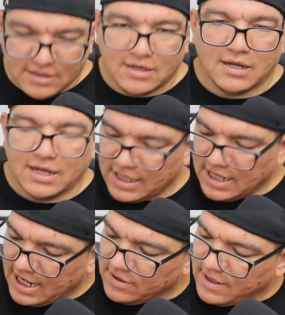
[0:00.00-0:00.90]
I got. I
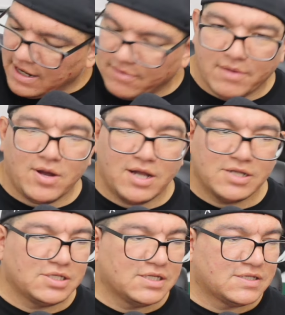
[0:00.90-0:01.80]
know. I, am I'm watching
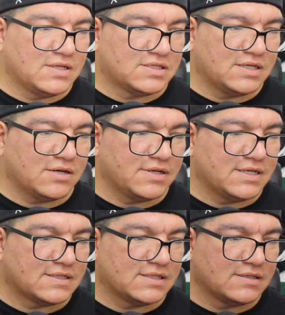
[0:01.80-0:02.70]
this this
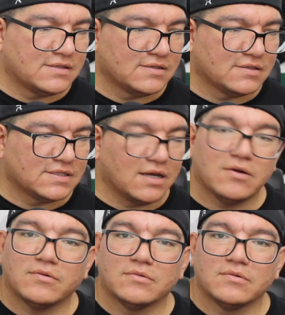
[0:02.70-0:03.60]
series,
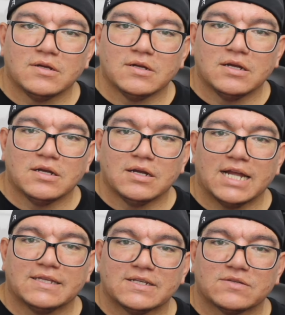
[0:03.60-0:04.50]
so
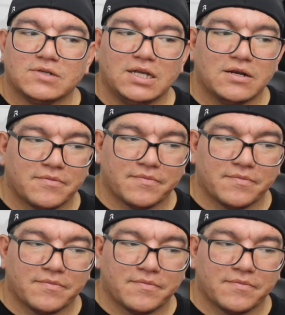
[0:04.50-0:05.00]
got this one here.